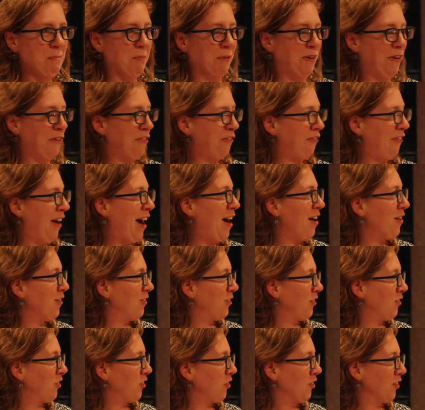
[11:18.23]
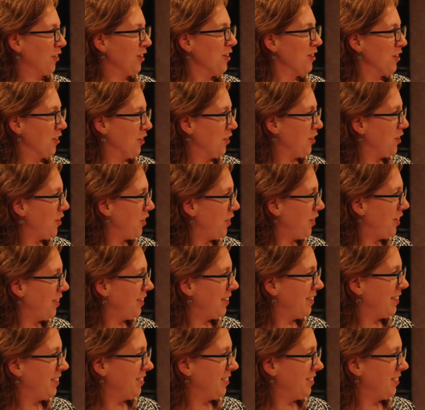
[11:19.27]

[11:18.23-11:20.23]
profound truth,